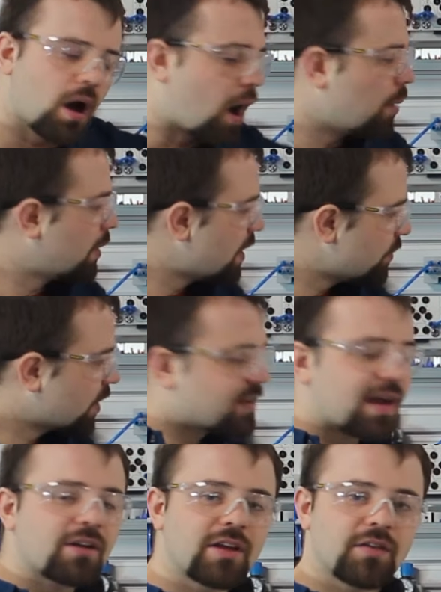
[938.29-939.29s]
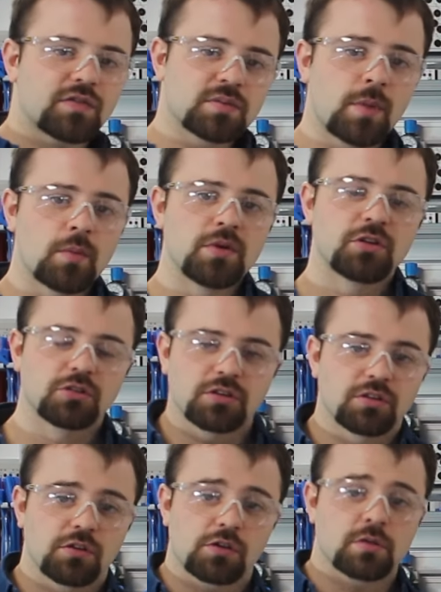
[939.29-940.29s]
I'm leaving it down here for the moment just
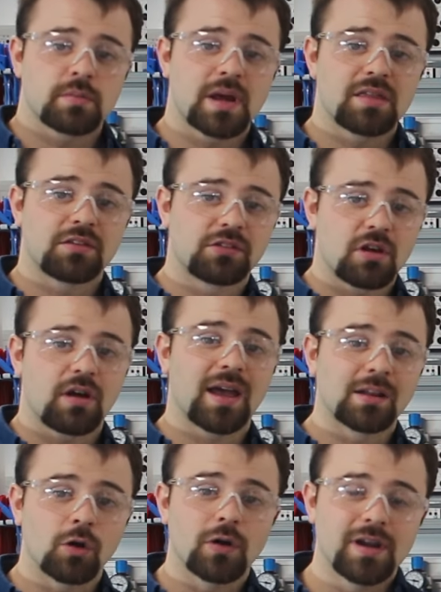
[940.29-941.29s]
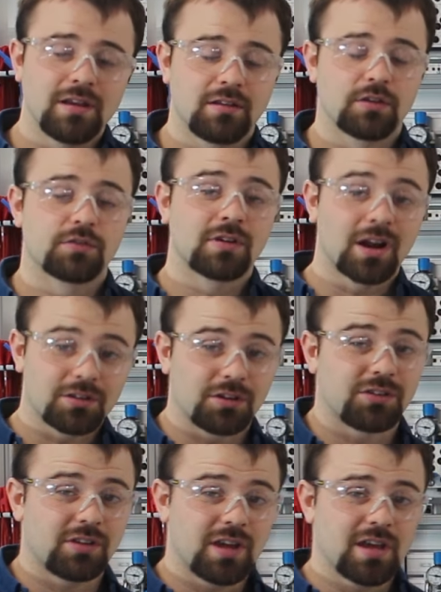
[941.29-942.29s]
because it's going to make the circuit a lot easier for us to
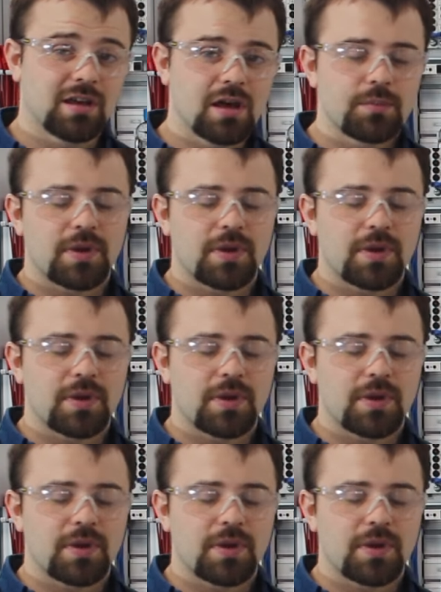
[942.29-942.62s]
see.